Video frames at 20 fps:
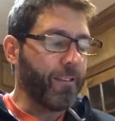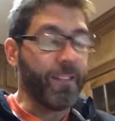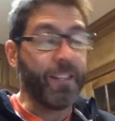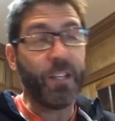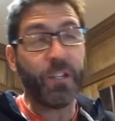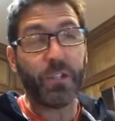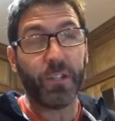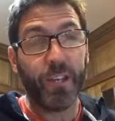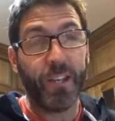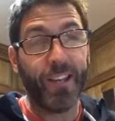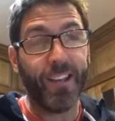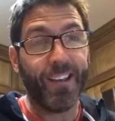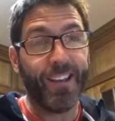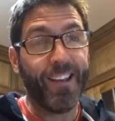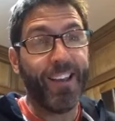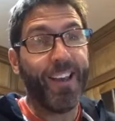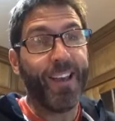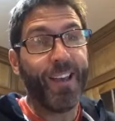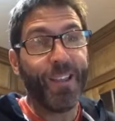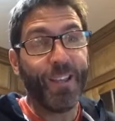these
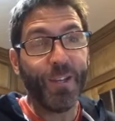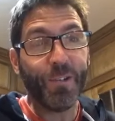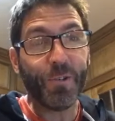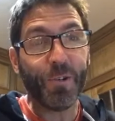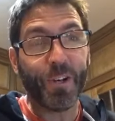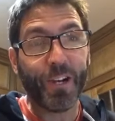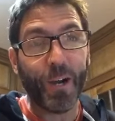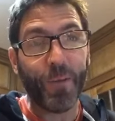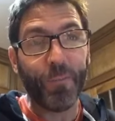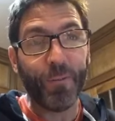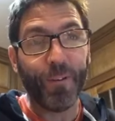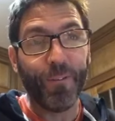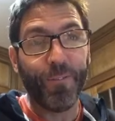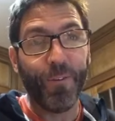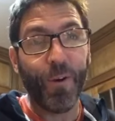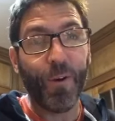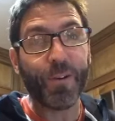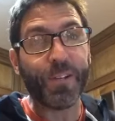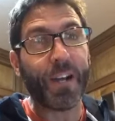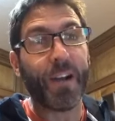are a couple of
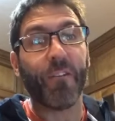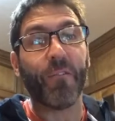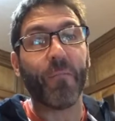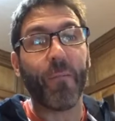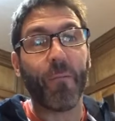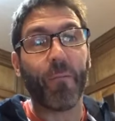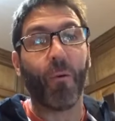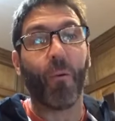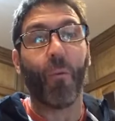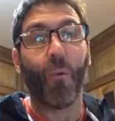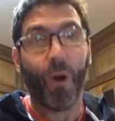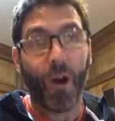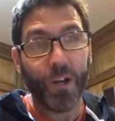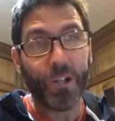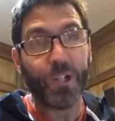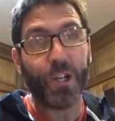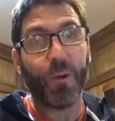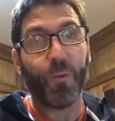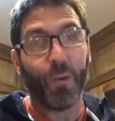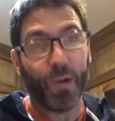folks I remember
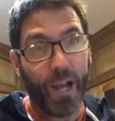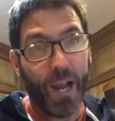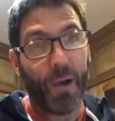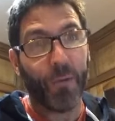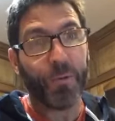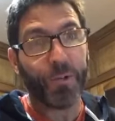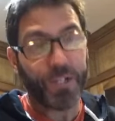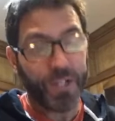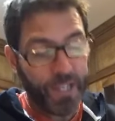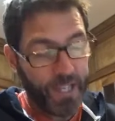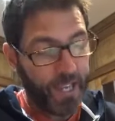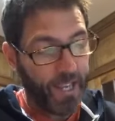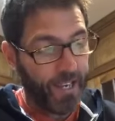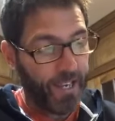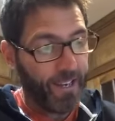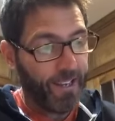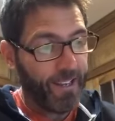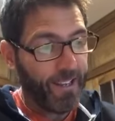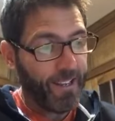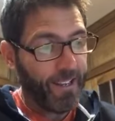watching when I was a
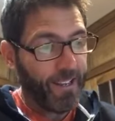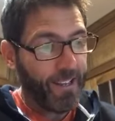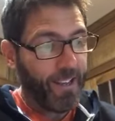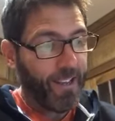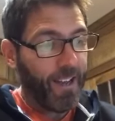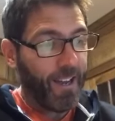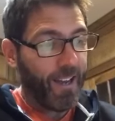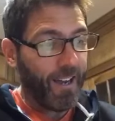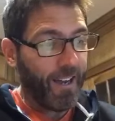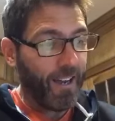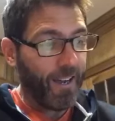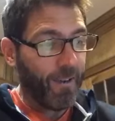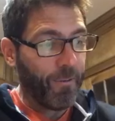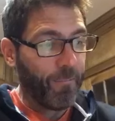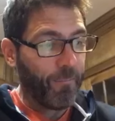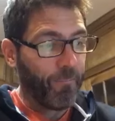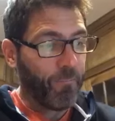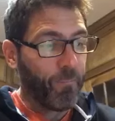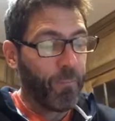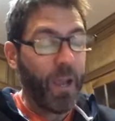kid.
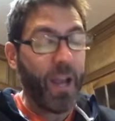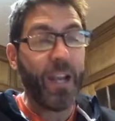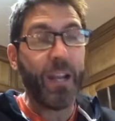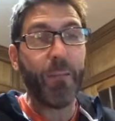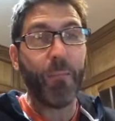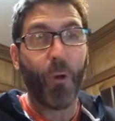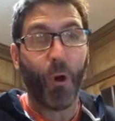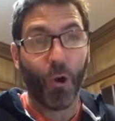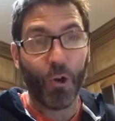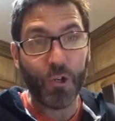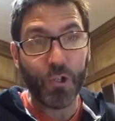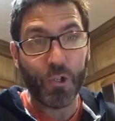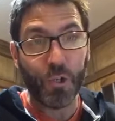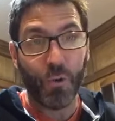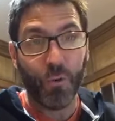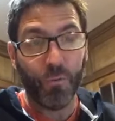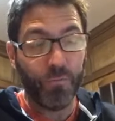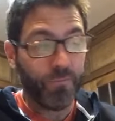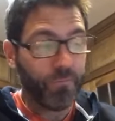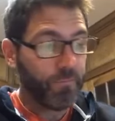Penny
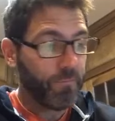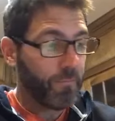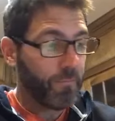Marshall